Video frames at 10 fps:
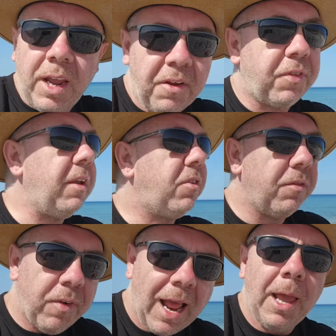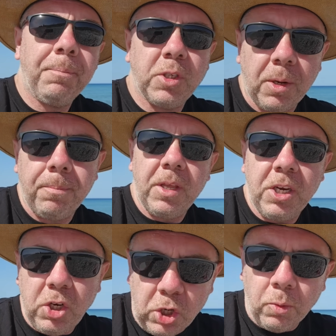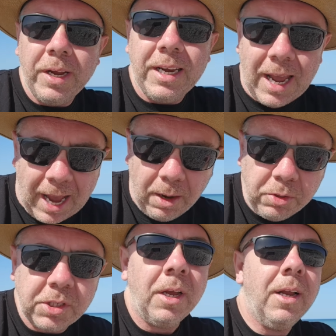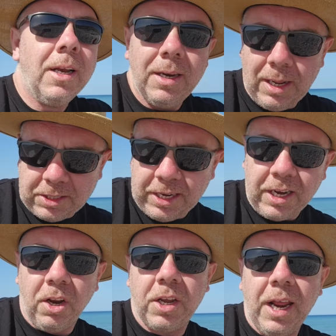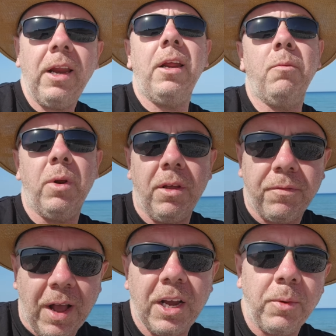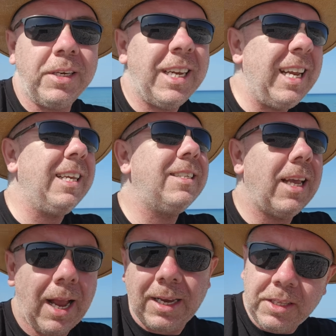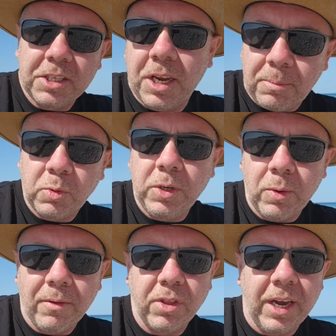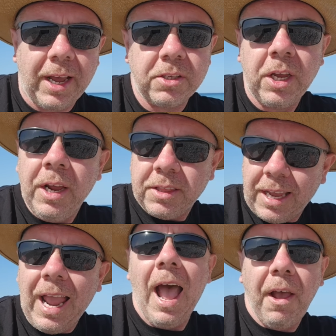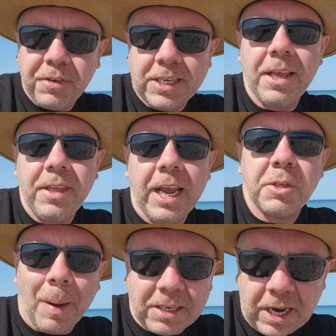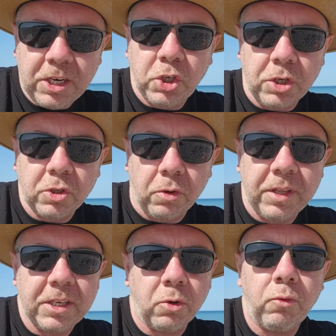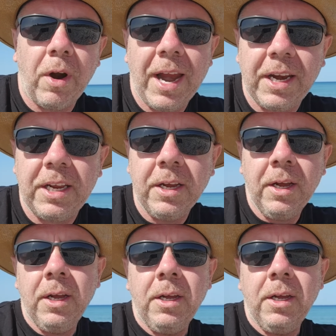if they've developed something new in-house let's take a look at that. We'll evaluate it exactly the same as we do everything else. They have set the expectations on this already